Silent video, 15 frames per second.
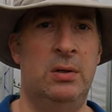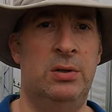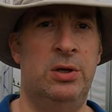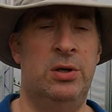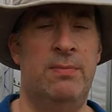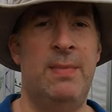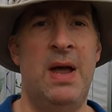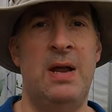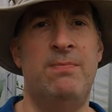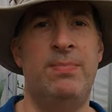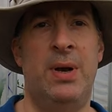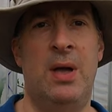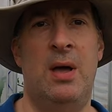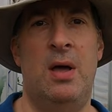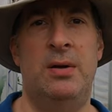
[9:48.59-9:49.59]
to the main
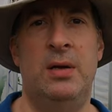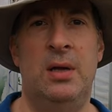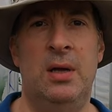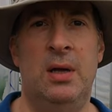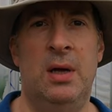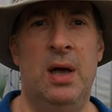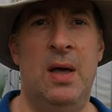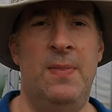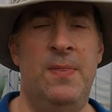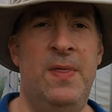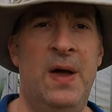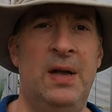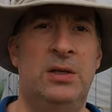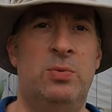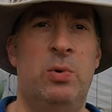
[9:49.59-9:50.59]
plant, and
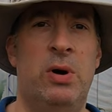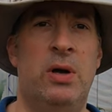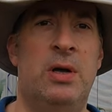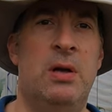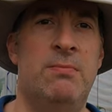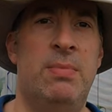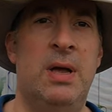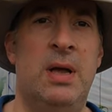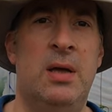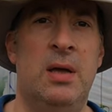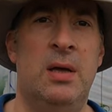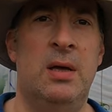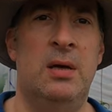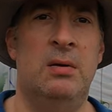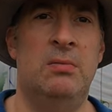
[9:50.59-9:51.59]
that's where it can be
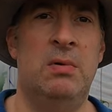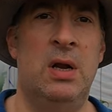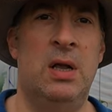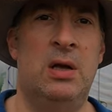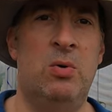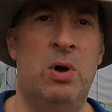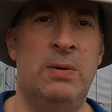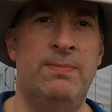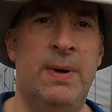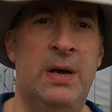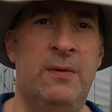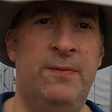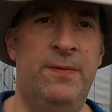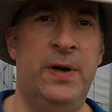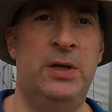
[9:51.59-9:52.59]
really quite
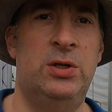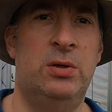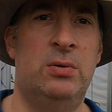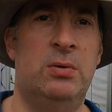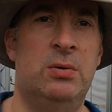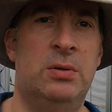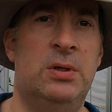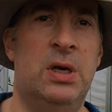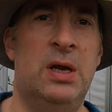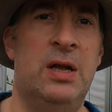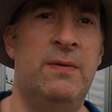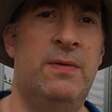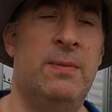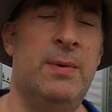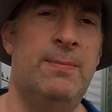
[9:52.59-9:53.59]
beneficial to
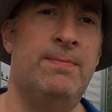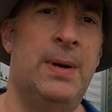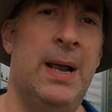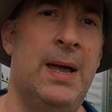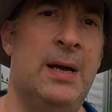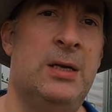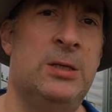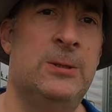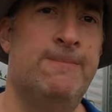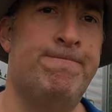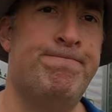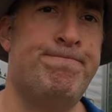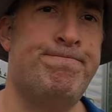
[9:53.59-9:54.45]
leave them in place.